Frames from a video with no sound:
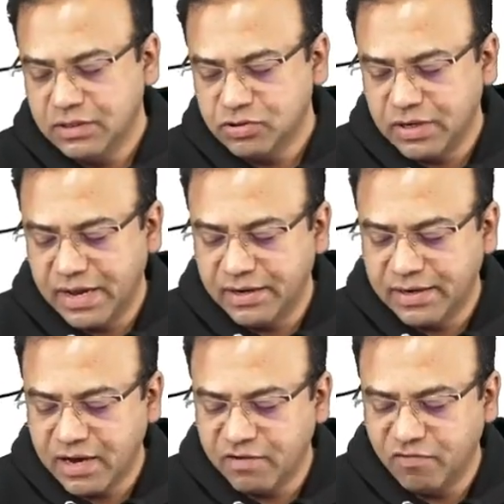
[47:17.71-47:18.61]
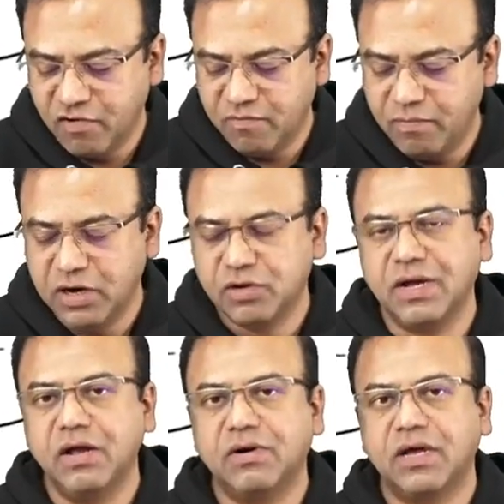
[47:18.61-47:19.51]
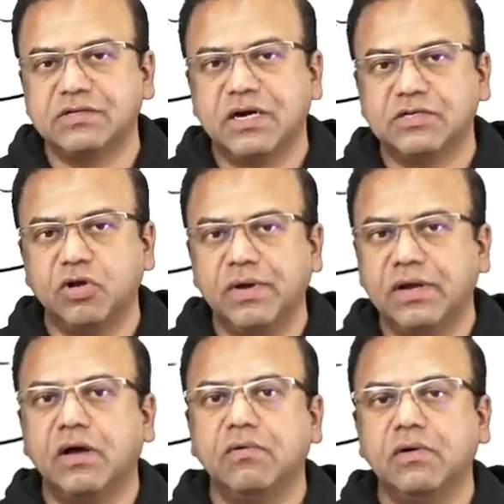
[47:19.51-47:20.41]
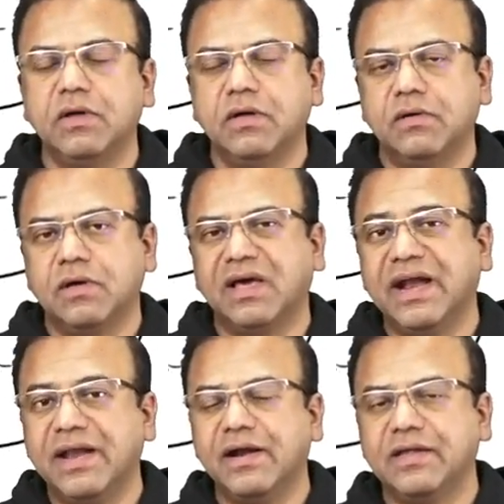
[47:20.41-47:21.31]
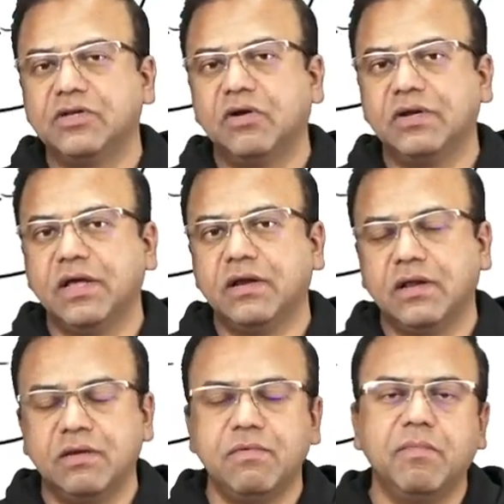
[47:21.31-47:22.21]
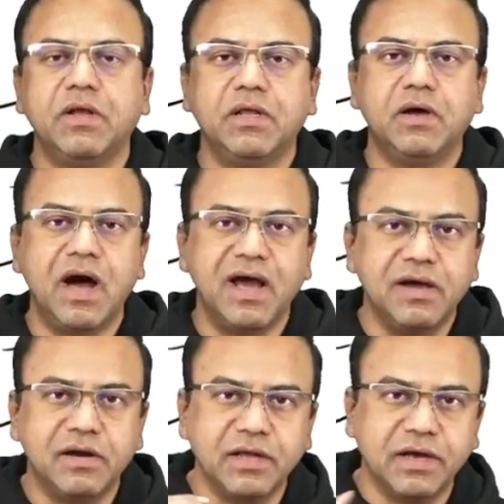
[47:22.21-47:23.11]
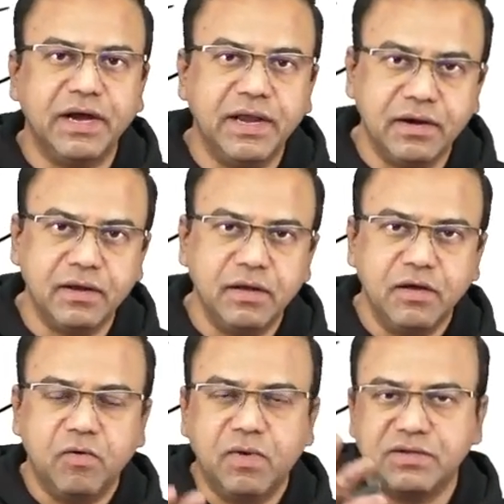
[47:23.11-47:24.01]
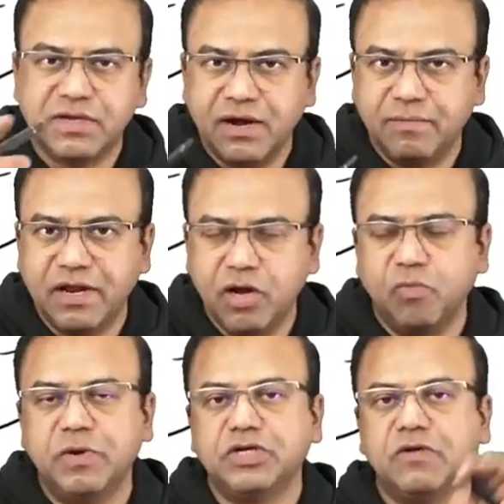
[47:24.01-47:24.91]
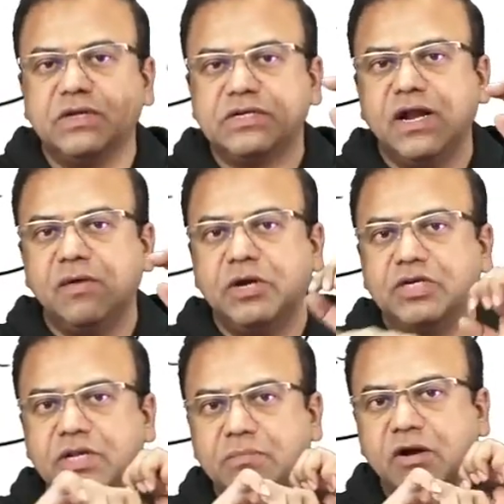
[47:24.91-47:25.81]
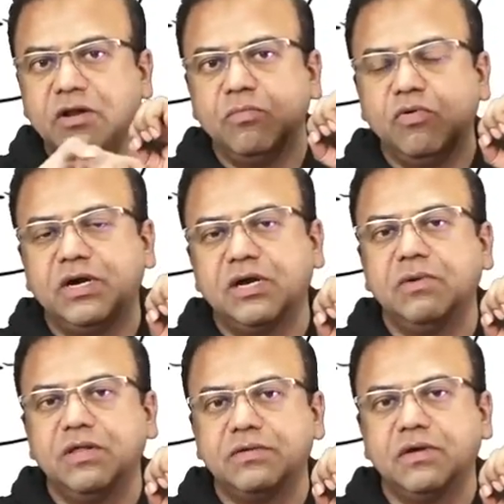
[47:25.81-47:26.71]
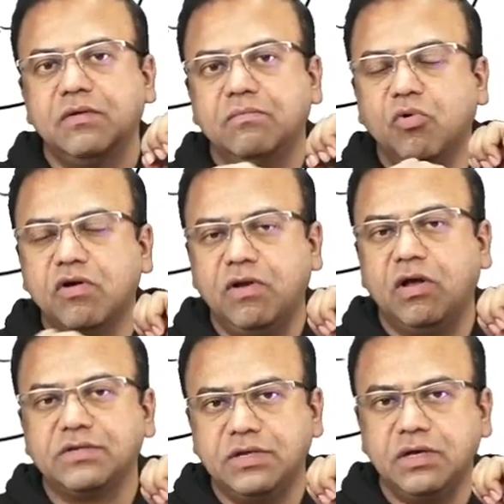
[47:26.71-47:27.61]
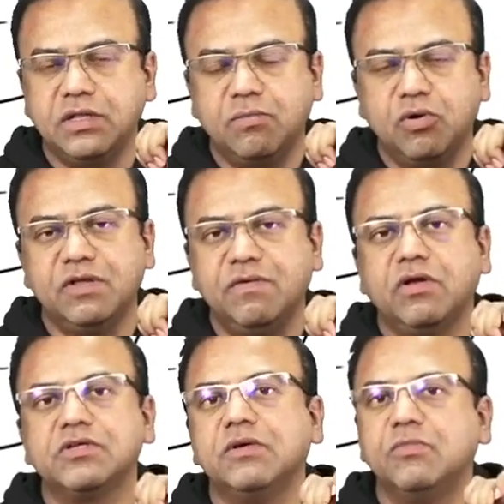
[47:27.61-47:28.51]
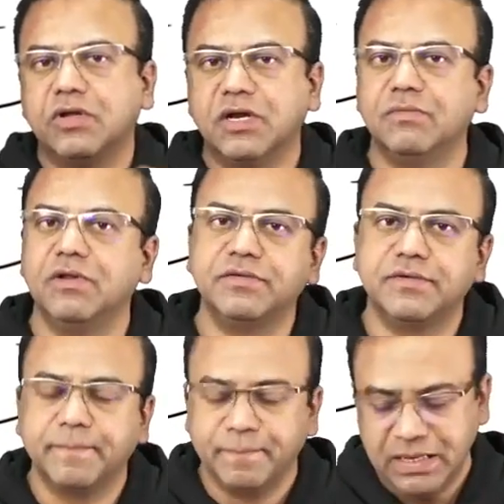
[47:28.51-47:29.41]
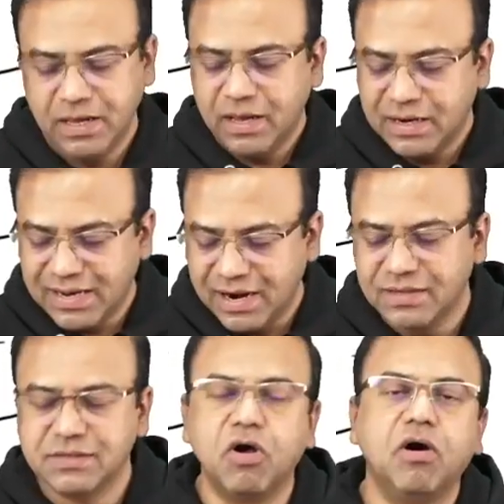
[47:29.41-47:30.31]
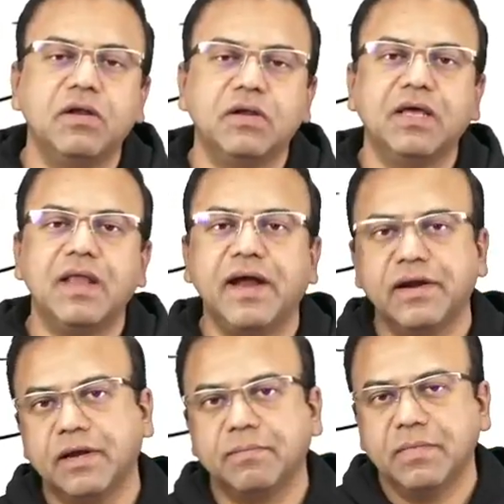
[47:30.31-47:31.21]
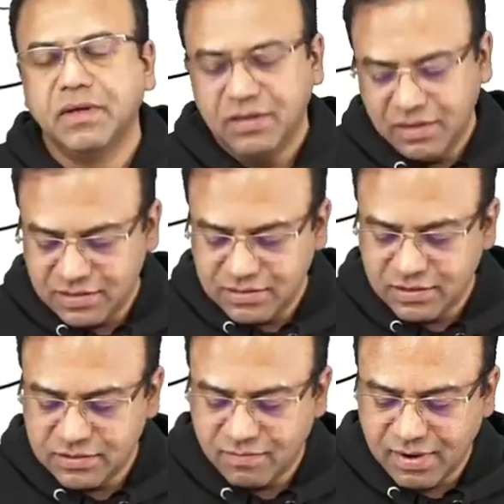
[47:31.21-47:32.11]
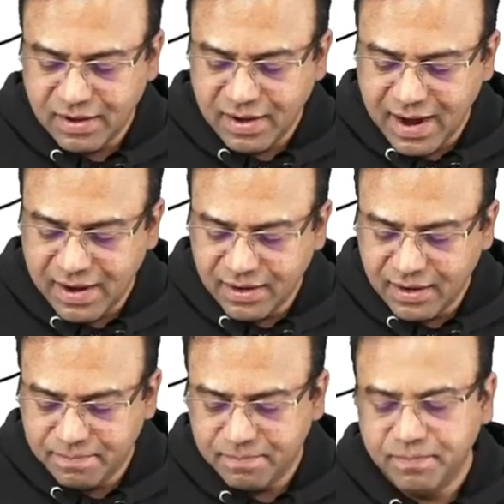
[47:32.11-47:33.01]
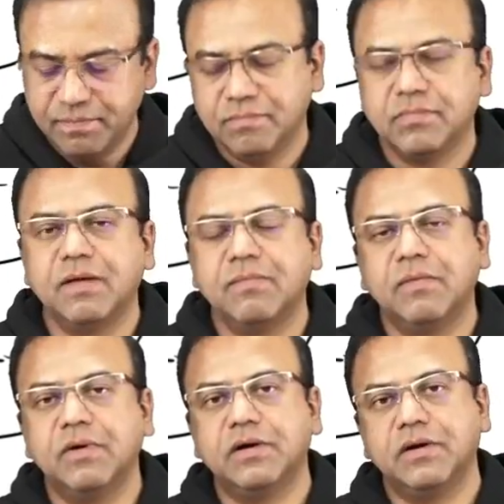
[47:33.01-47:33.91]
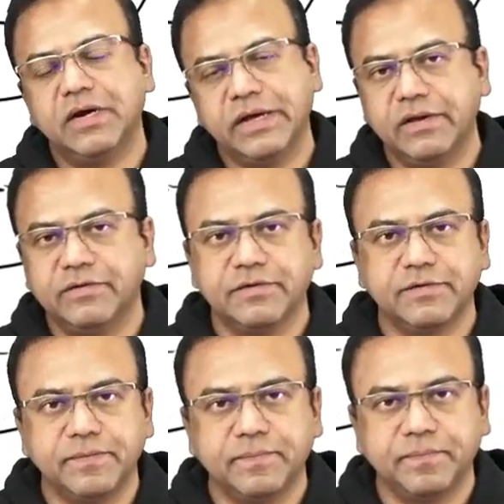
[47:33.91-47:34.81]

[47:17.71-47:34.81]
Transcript: So the entire flow of blood to the aorta starts slowing down, gradient is not there and remember the higher the gradient, one side very low pressure, one side high pressure, the blood will move turbulence, more velocity, the more the velocity, more the turbulence. That is gone in hand grip. This is the reason why hand grip the murmur decreases.